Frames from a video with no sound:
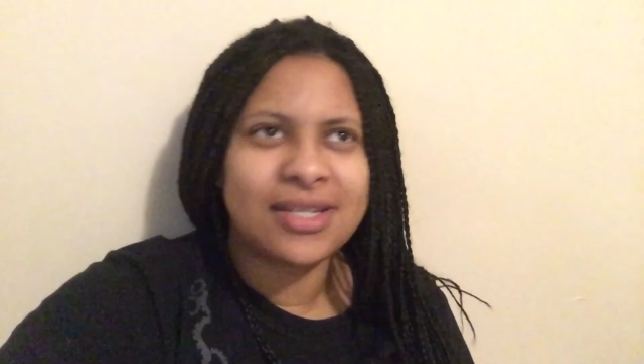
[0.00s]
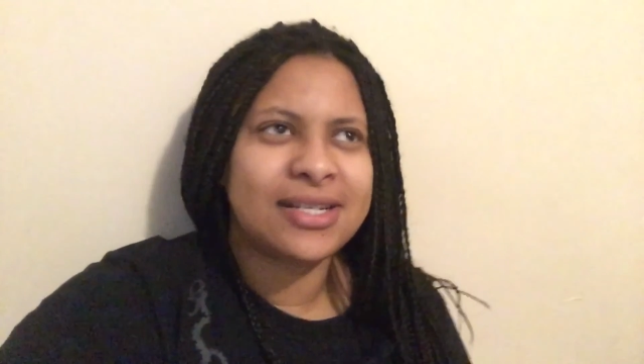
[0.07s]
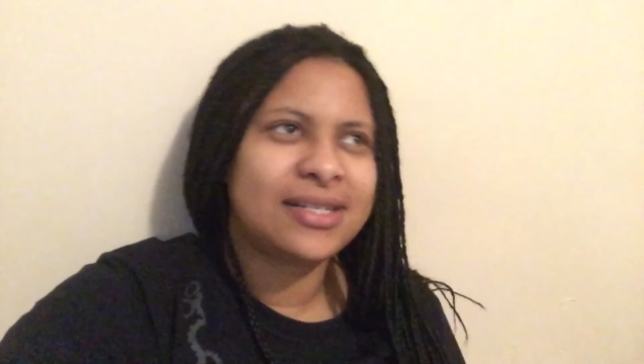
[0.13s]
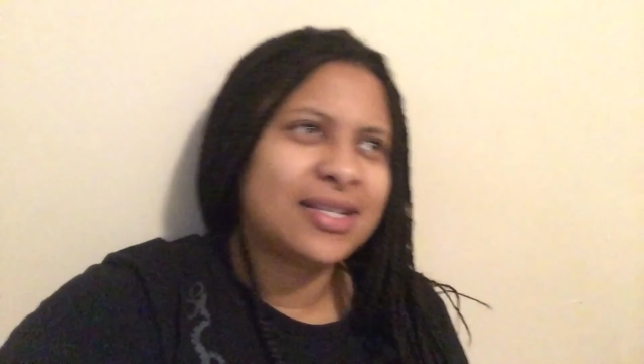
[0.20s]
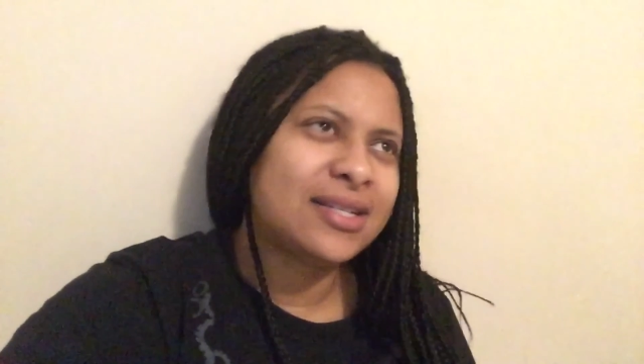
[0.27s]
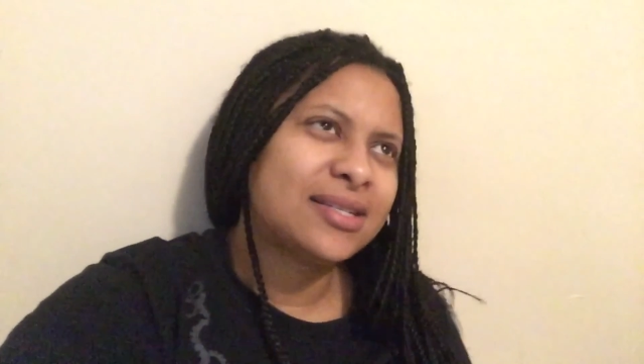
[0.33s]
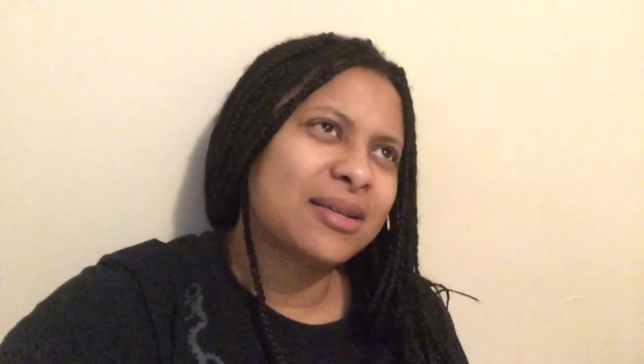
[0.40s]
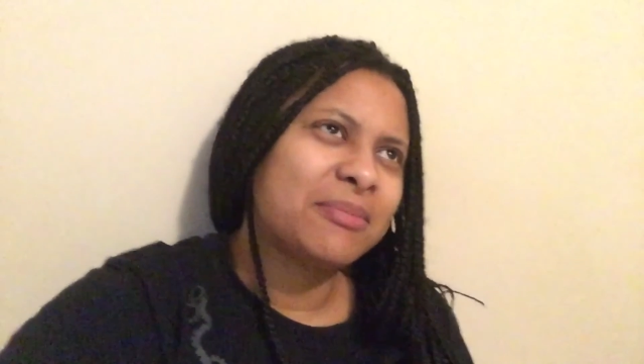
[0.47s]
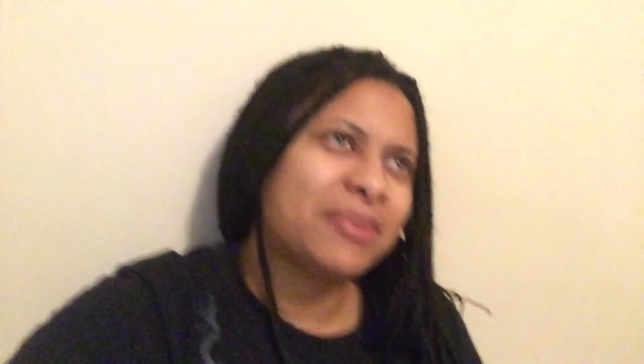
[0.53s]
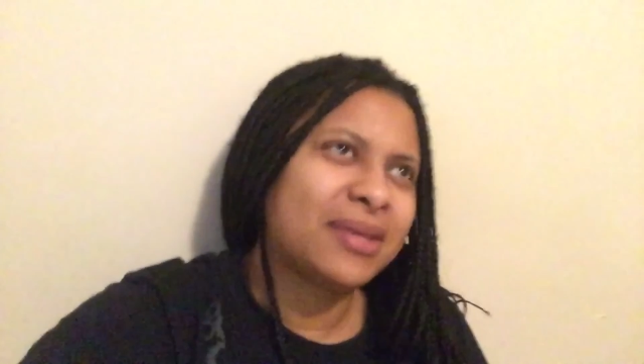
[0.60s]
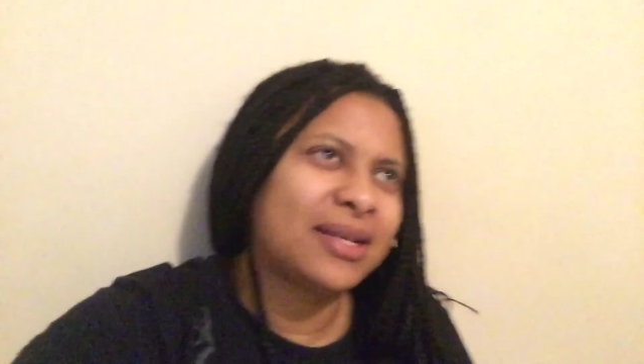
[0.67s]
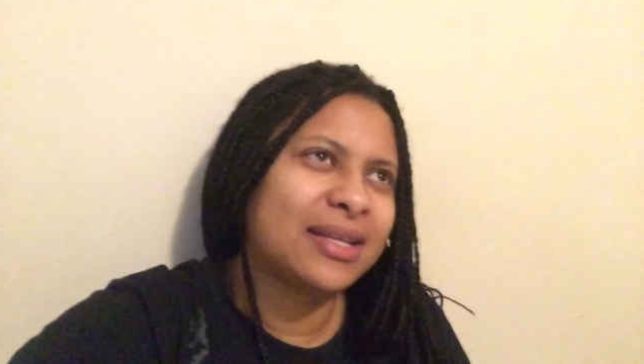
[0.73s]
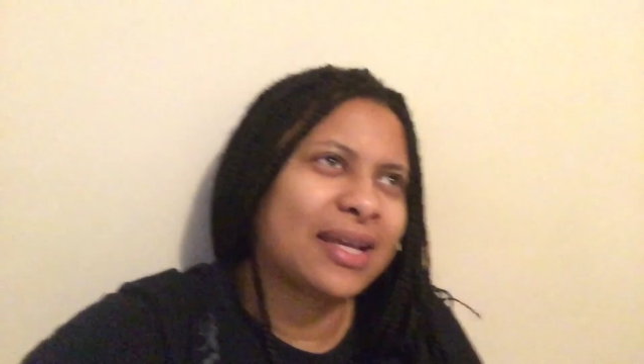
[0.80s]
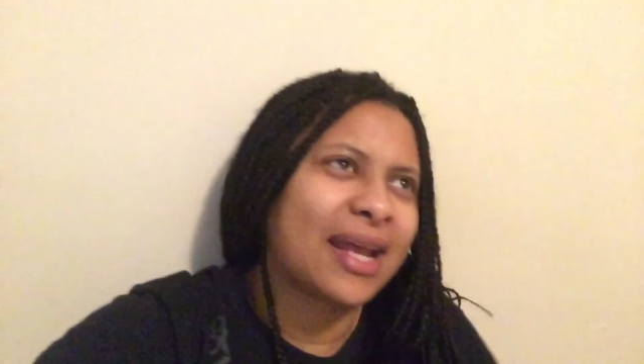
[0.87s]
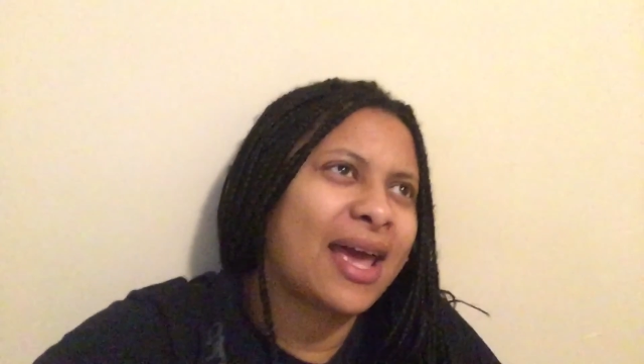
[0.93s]
This is
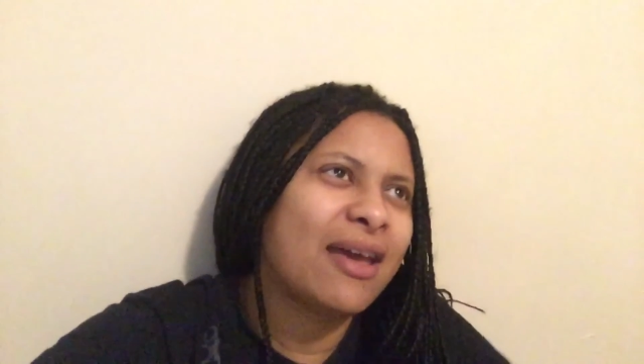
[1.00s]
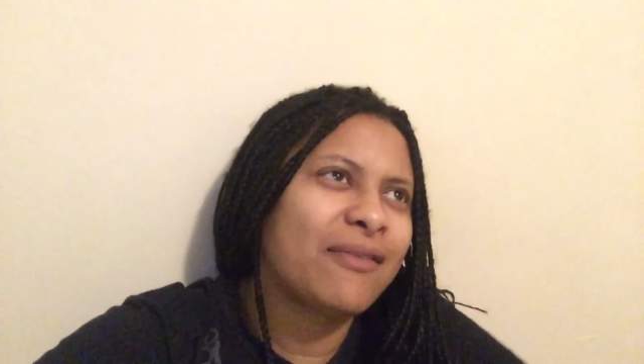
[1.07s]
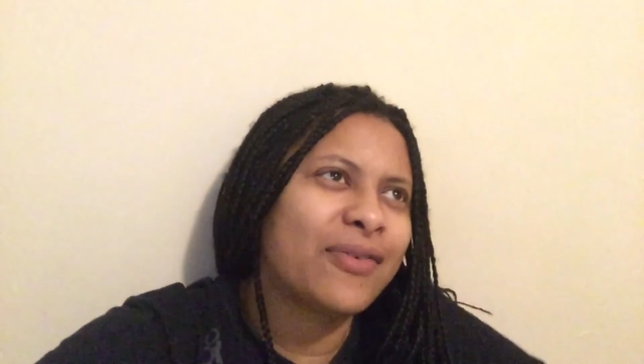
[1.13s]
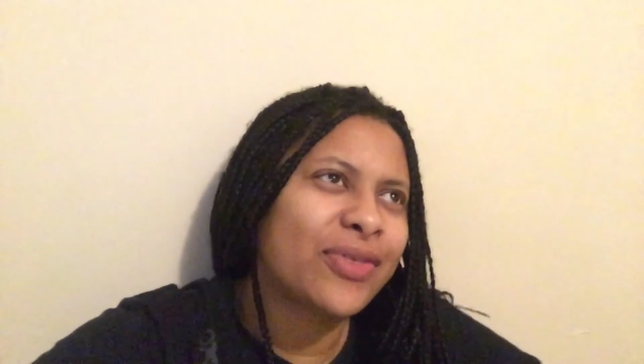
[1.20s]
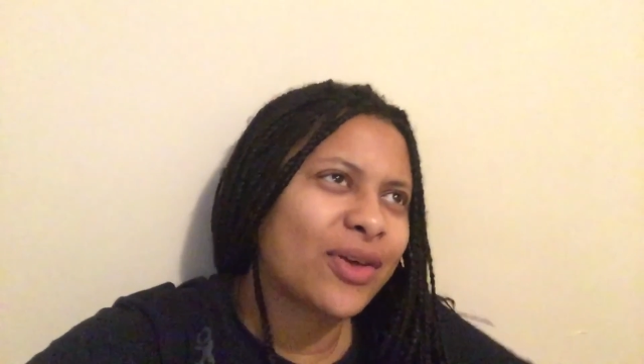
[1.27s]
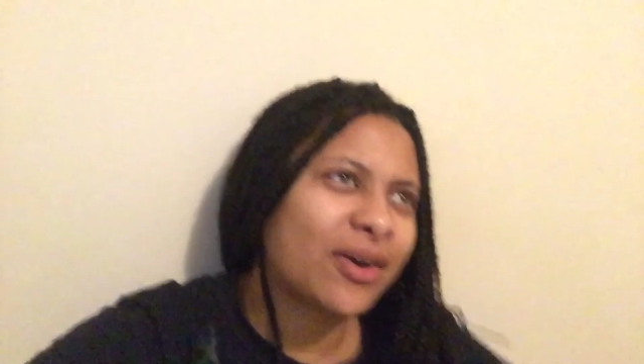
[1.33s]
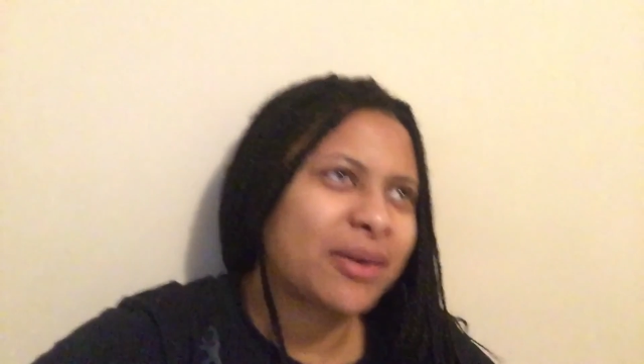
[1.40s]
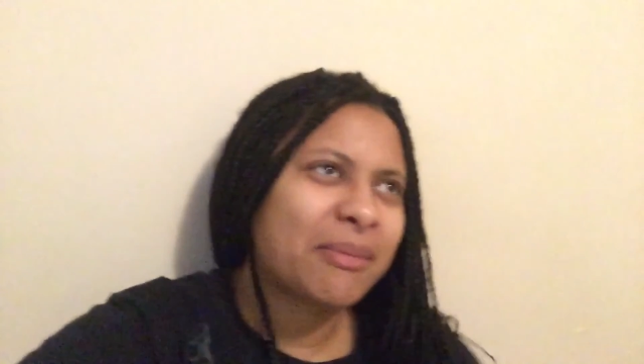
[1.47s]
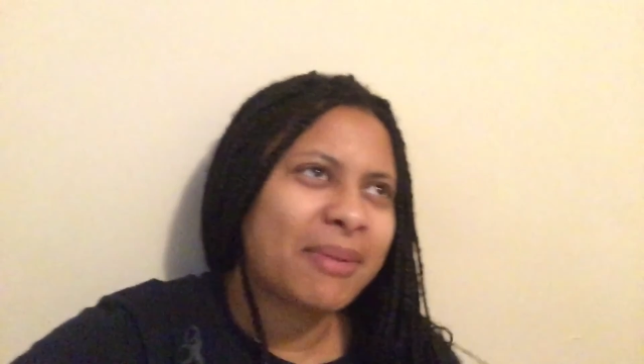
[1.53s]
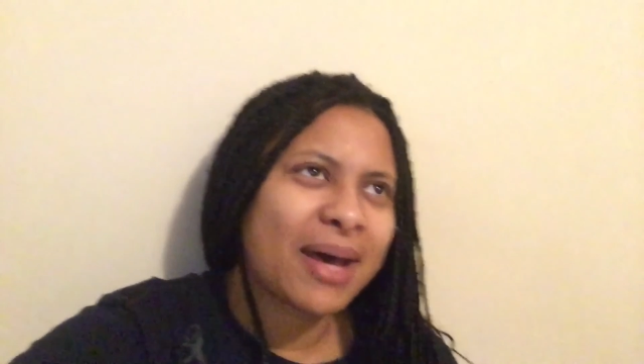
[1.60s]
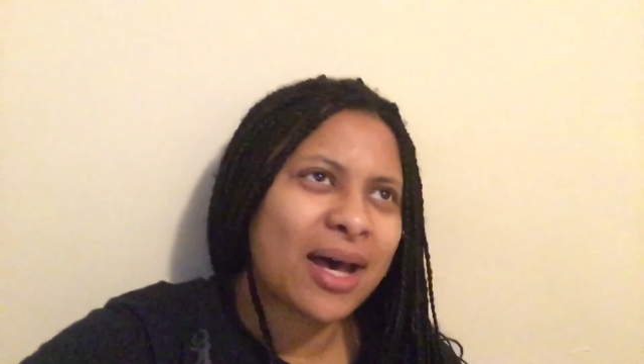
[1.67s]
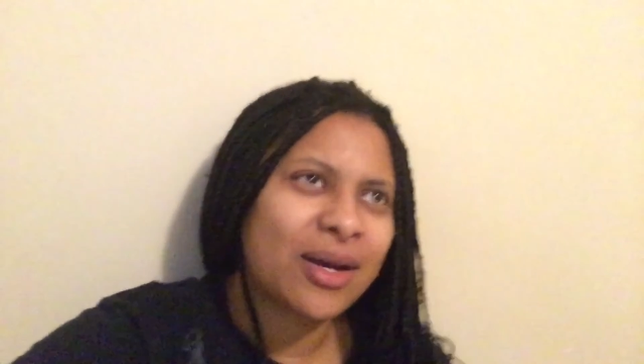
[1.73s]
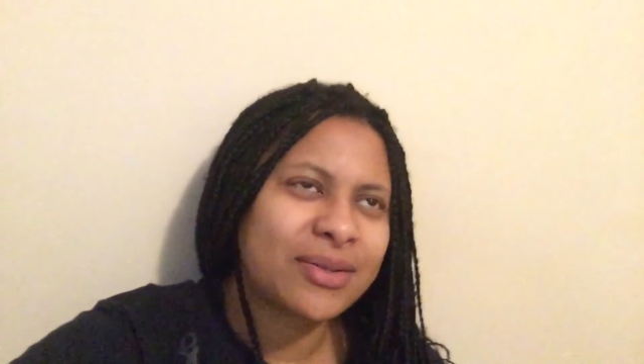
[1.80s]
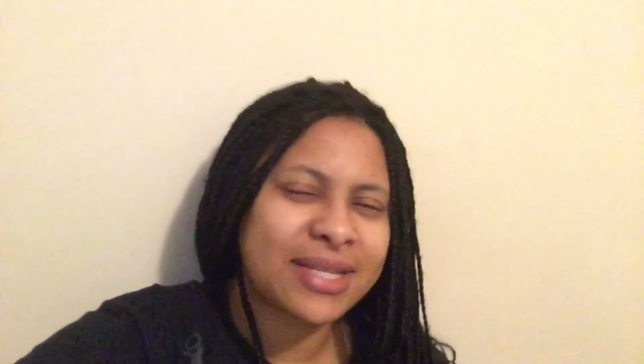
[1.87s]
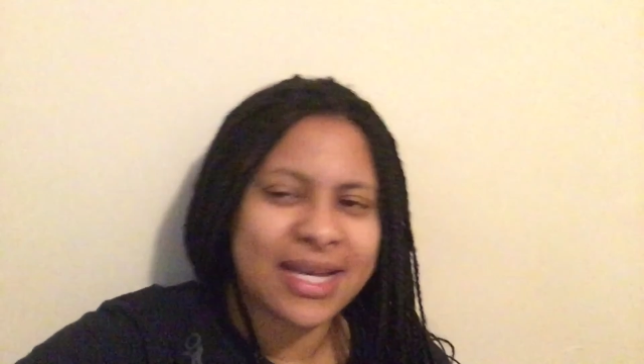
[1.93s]
something that I have thought
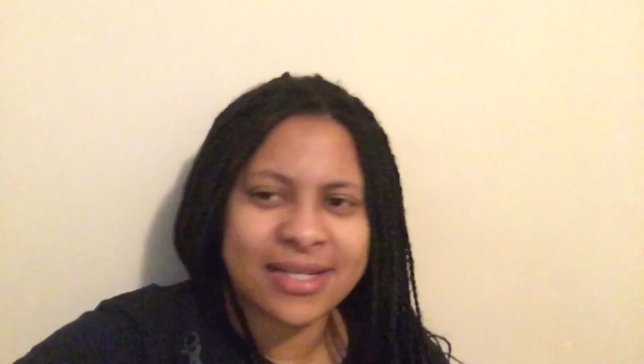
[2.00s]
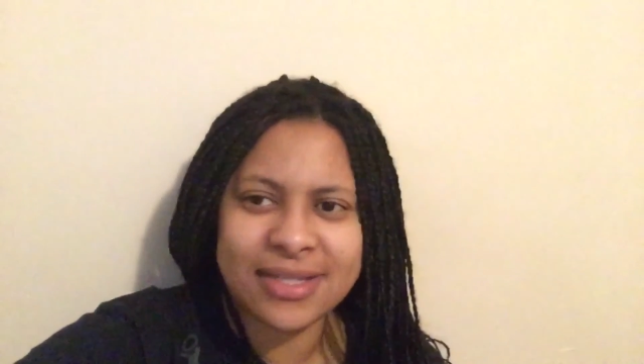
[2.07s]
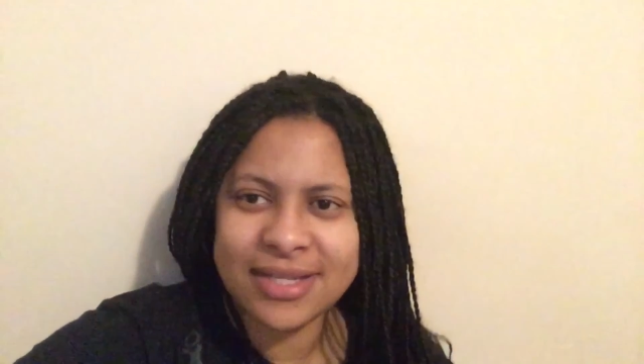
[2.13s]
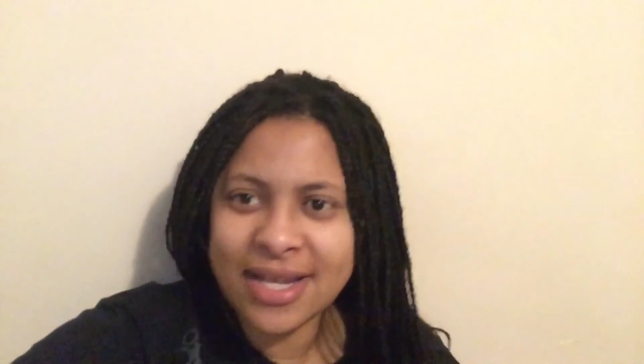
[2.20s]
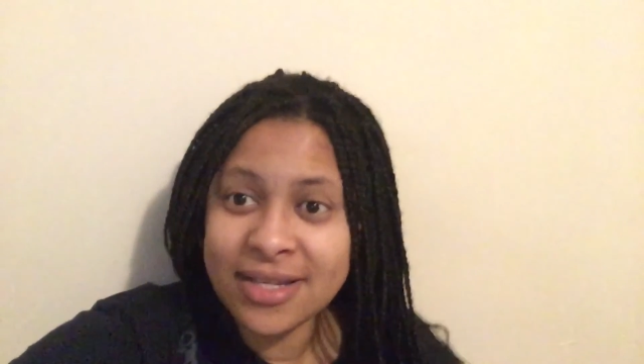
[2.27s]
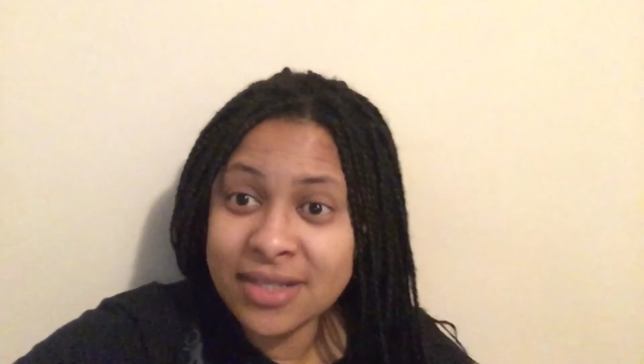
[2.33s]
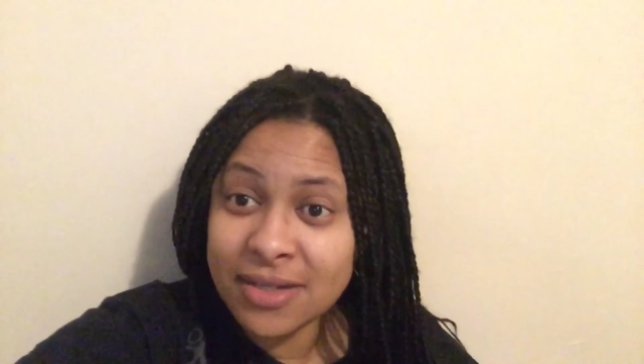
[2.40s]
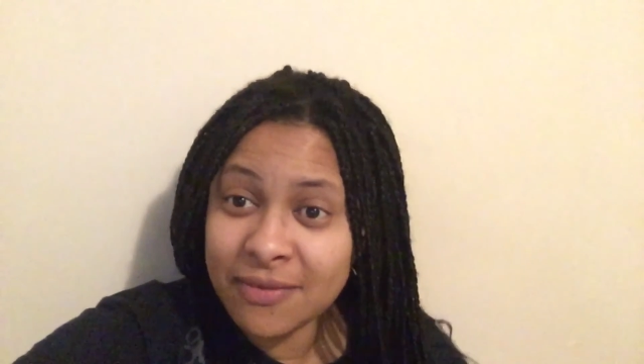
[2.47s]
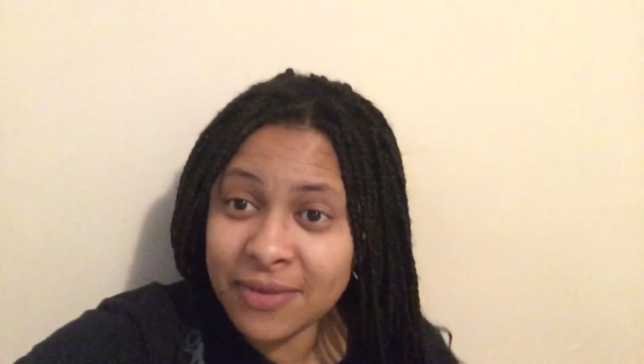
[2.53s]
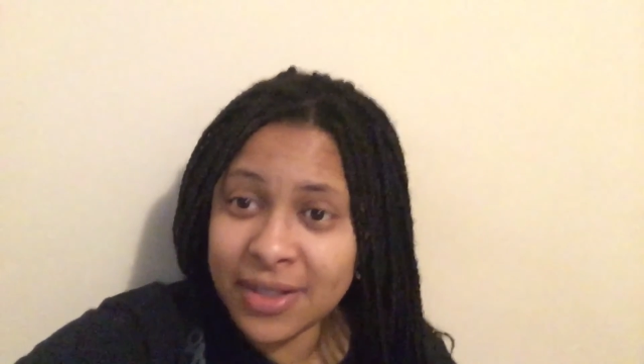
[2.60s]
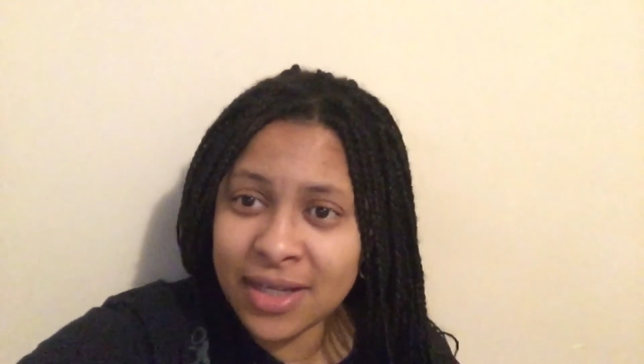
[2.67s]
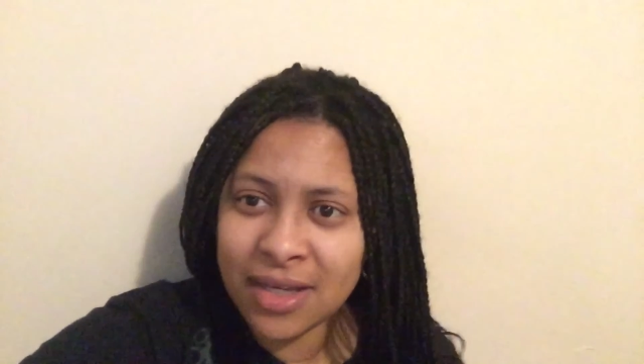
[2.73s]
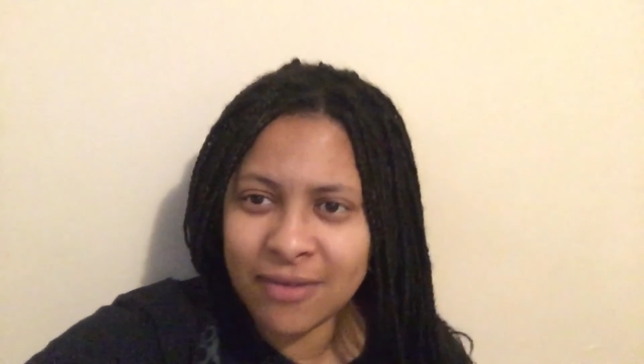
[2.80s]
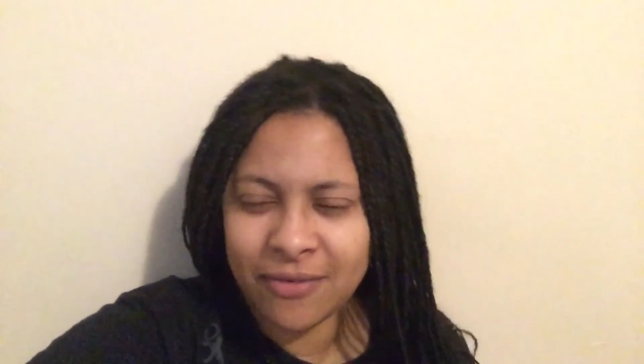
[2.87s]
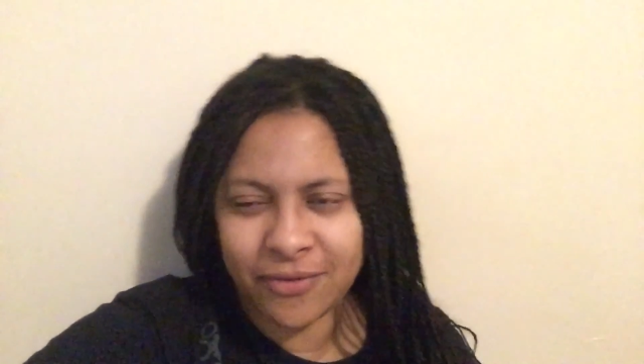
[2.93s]
about extensively